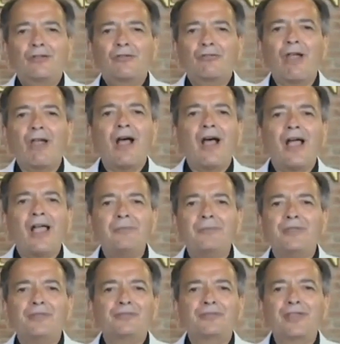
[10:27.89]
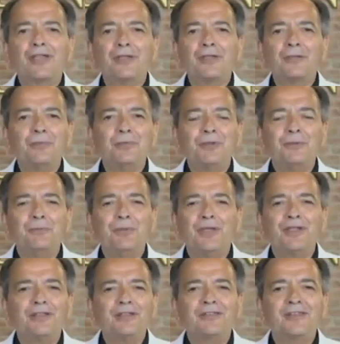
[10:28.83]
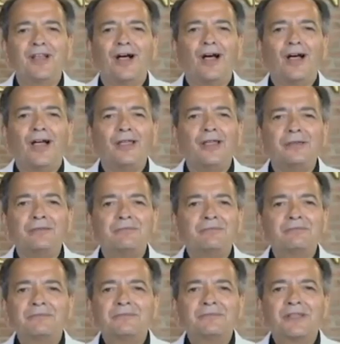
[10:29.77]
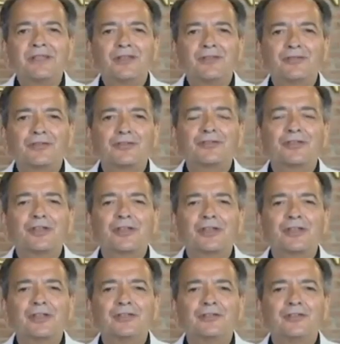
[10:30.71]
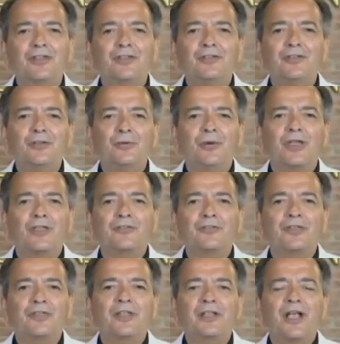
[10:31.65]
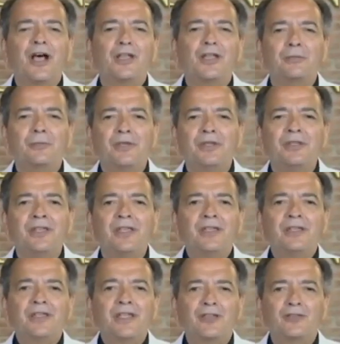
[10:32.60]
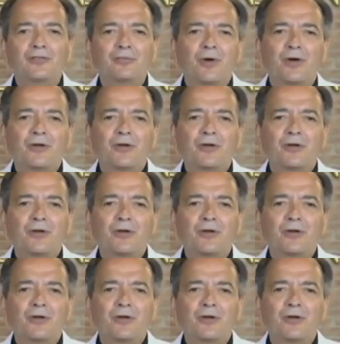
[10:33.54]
Crime is going to be big time, and it's just going to continue as the economy gets